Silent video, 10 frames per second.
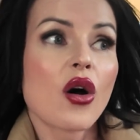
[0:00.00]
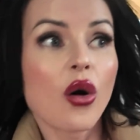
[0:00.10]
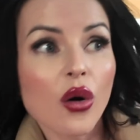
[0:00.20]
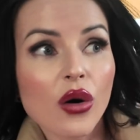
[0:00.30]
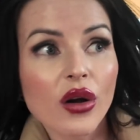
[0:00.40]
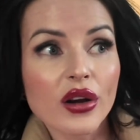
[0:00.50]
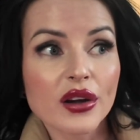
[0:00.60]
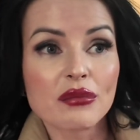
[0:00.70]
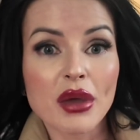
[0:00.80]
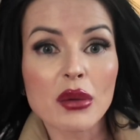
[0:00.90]
or
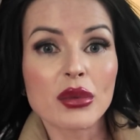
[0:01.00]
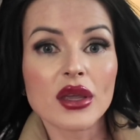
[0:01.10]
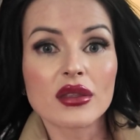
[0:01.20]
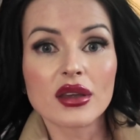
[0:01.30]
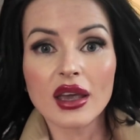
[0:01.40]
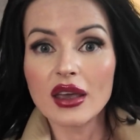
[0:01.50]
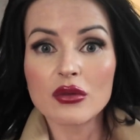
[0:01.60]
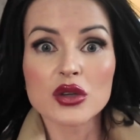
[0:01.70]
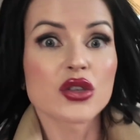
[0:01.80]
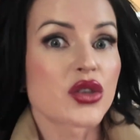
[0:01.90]
maybe the ink
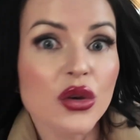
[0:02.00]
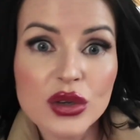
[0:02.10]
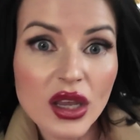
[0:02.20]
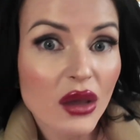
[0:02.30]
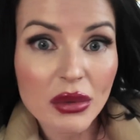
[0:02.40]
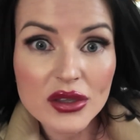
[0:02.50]
was so deep